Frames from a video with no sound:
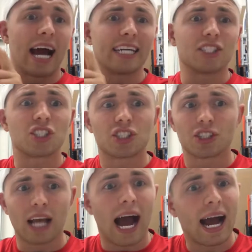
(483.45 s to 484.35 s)
I
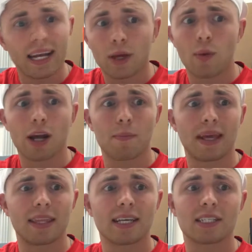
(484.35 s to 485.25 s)
highly
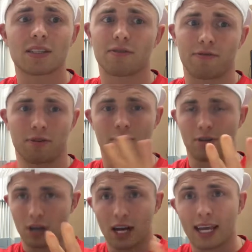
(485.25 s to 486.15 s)
recommend this
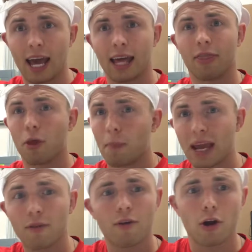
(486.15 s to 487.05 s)
for, again, the
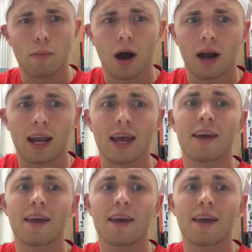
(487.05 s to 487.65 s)
bang for your buck.